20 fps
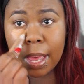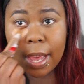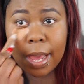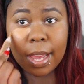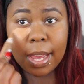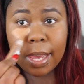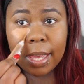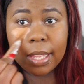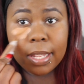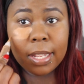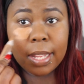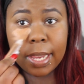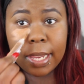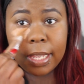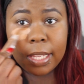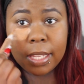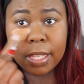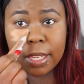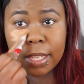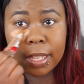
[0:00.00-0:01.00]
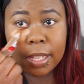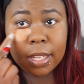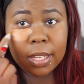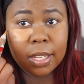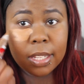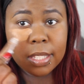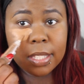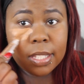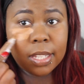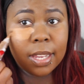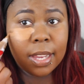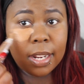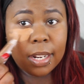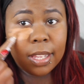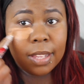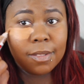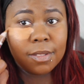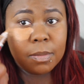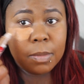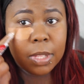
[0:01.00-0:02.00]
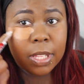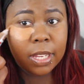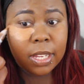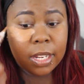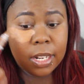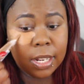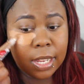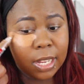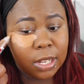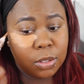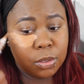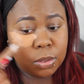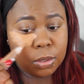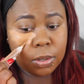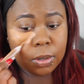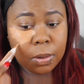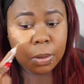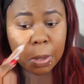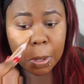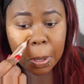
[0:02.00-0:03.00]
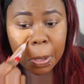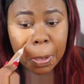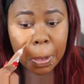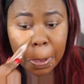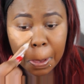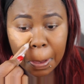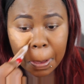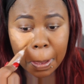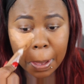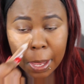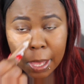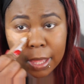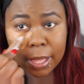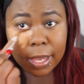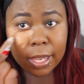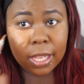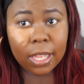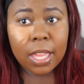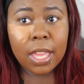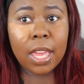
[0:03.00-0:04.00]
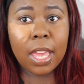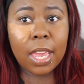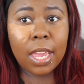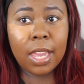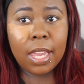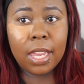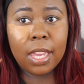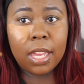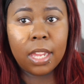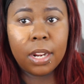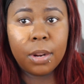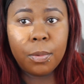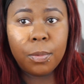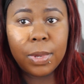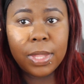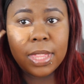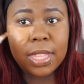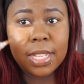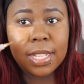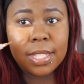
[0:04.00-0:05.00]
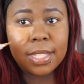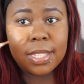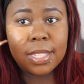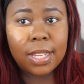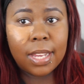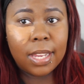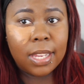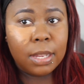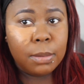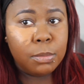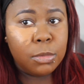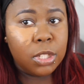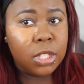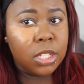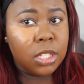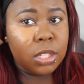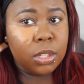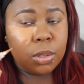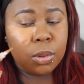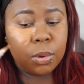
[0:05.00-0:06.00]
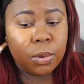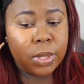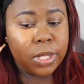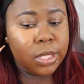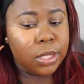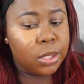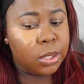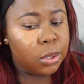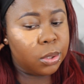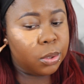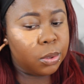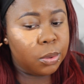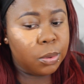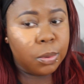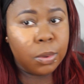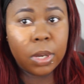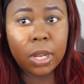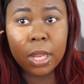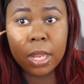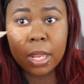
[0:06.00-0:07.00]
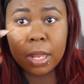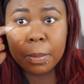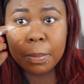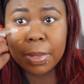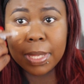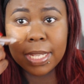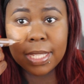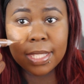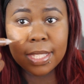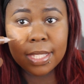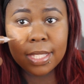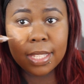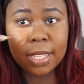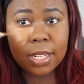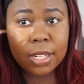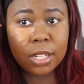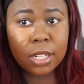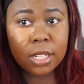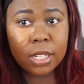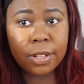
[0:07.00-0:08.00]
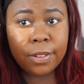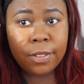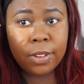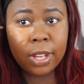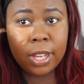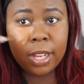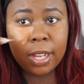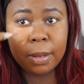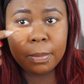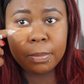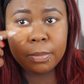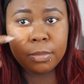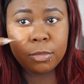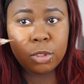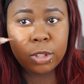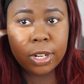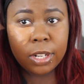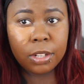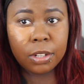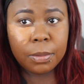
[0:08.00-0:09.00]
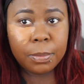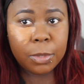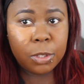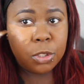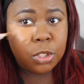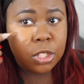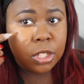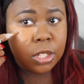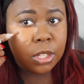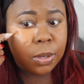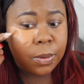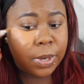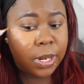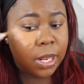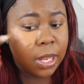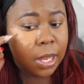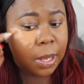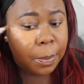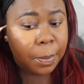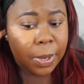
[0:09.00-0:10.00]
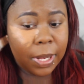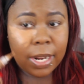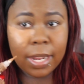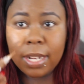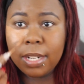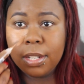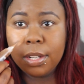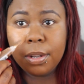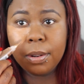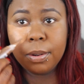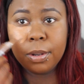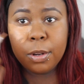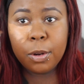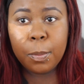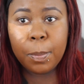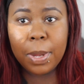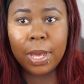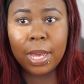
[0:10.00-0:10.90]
I like it because it kind of gives me like a natural highlight. And with this, I am just going to place this in a triangle motion going up, and I don't go